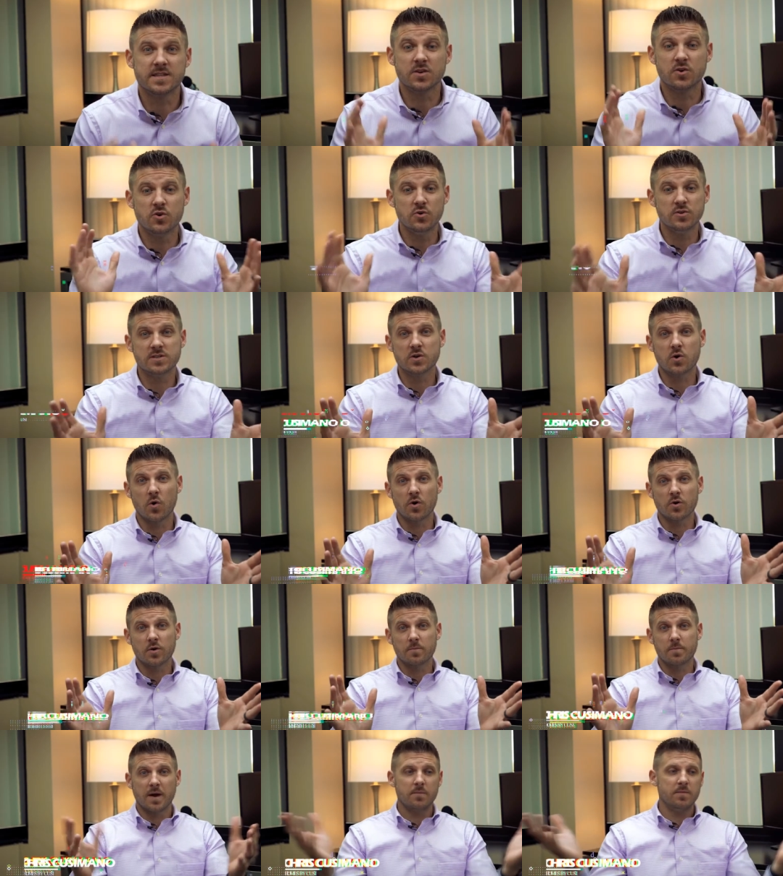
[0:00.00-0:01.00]
the Cusi
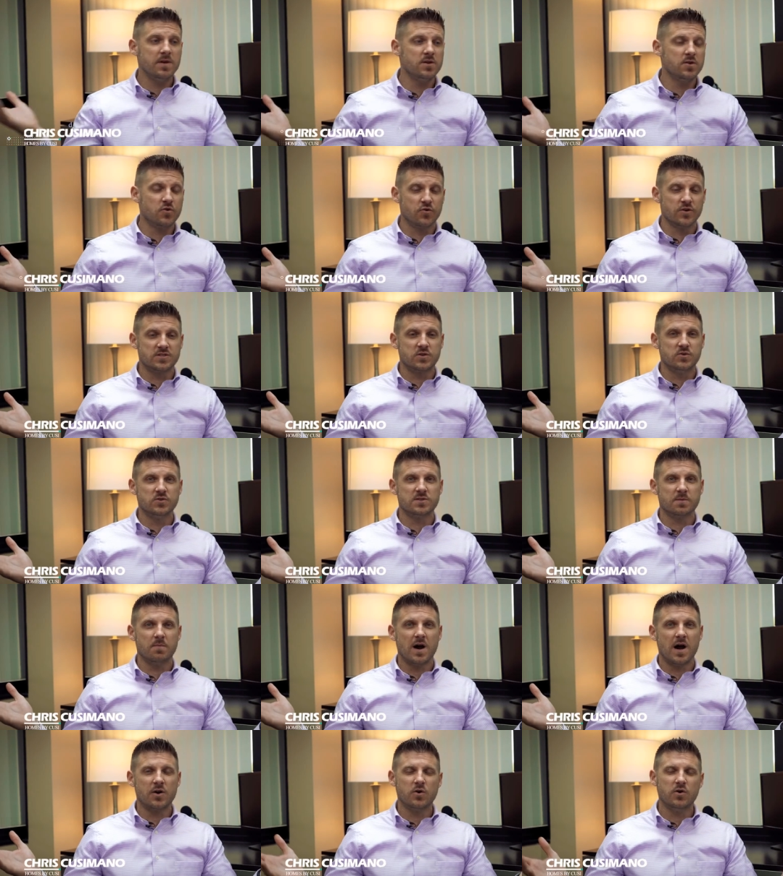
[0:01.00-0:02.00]
Corner by me, Chris
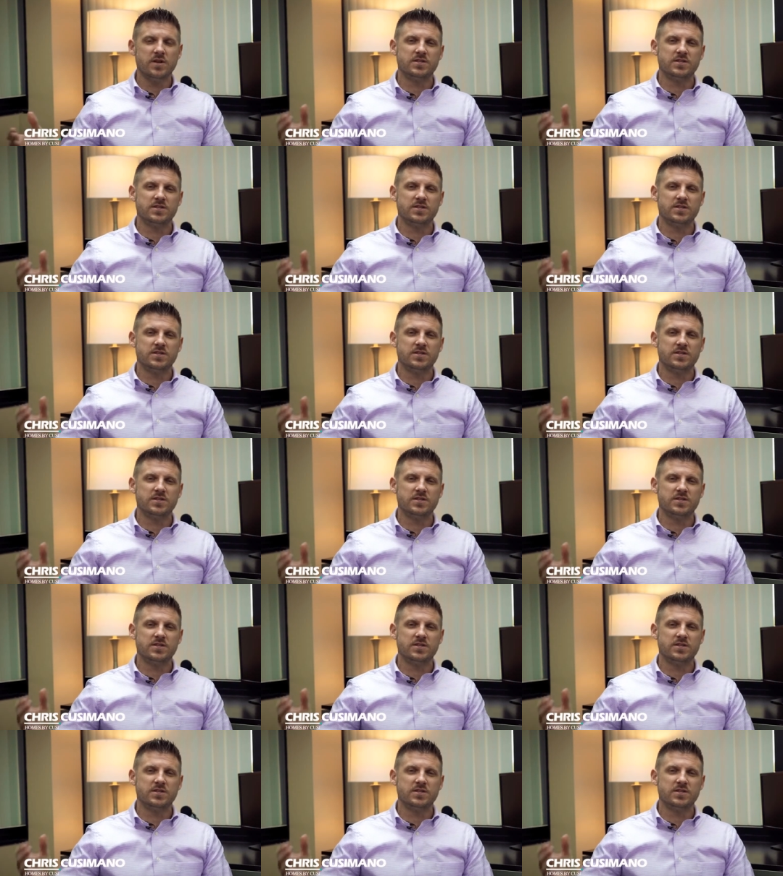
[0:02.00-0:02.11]
Cusimano.